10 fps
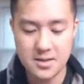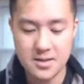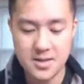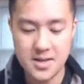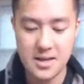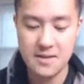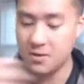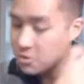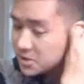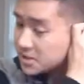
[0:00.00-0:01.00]
this is the
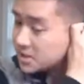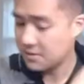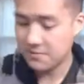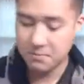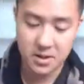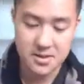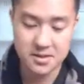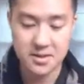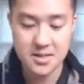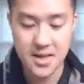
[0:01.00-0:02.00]
Evolutions, plus
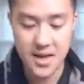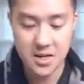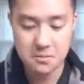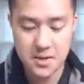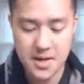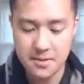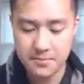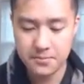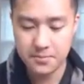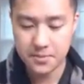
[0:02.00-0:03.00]
60 HP.
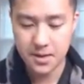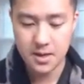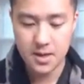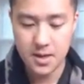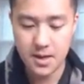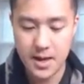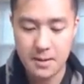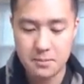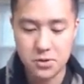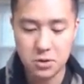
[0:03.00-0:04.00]

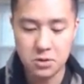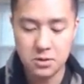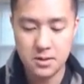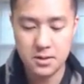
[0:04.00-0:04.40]
Absol.